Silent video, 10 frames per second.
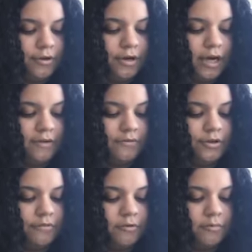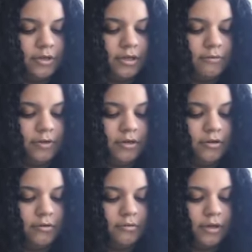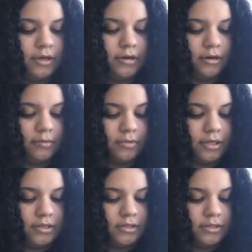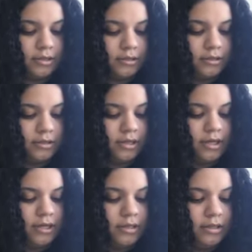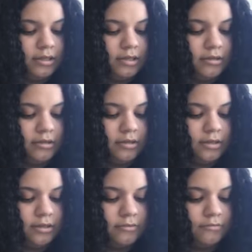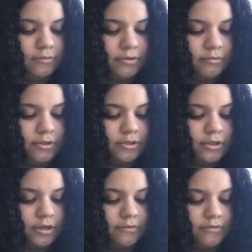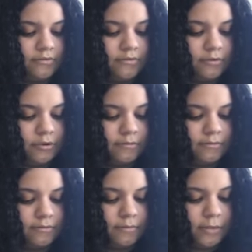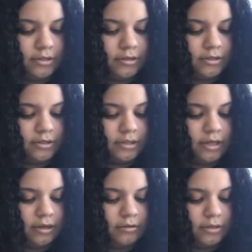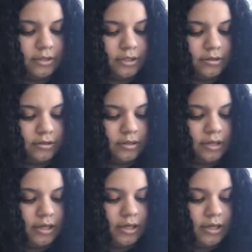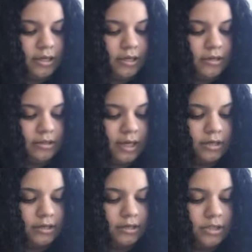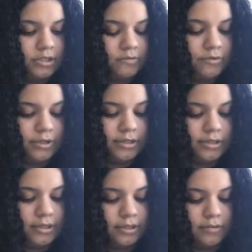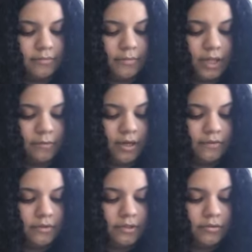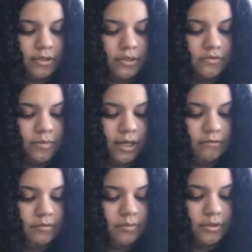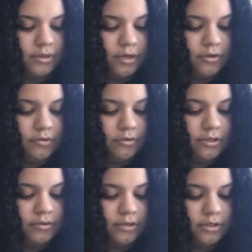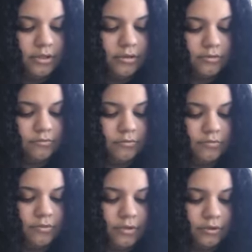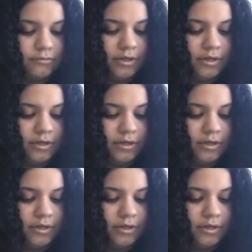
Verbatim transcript: We are African women and we know in our blood's telling the tenderness with which our foremothers held each other. It is that connection which we are seeking. We have the stories of Black women who healed each other's wounds,